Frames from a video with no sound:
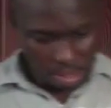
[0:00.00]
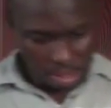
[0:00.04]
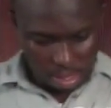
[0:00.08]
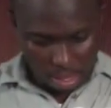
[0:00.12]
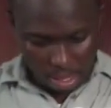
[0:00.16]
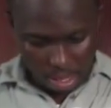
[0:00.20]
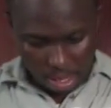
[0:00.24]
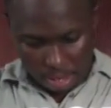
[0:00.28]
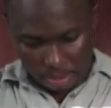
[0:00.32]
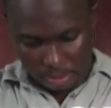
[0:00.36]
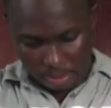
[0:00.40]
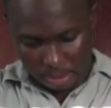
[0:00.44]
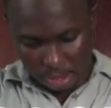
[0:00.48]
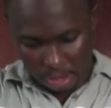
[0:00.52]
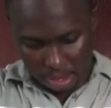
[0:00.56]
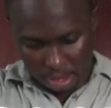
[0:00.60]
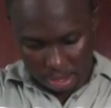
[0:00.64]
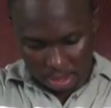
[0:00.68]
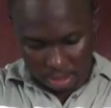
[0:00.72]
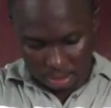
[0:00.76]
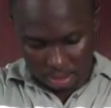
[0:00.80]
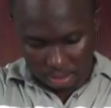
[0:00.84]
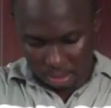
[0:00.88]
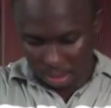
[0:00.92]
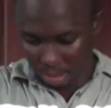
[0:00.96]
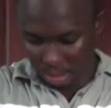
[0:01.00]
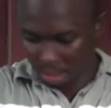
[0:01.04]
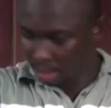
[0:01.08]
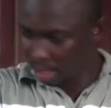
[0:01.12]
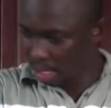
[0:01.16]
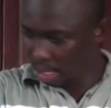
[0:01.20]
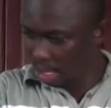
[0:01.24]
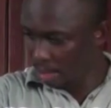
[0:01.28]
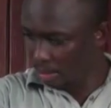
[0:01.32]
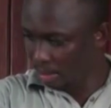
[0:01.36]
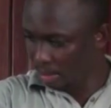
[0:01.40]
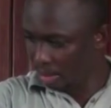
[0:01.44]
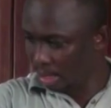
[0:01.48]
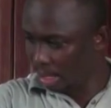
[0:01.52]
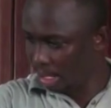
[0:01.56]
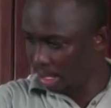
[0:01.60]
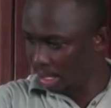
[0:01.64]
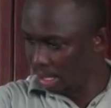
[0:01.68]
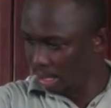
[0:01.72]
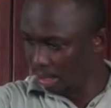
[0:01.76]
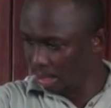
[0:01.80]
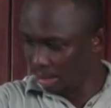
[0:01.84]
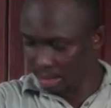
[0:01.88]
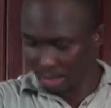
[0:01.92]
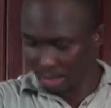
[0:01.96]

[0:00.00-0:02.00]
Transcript: We're going to do the same thing.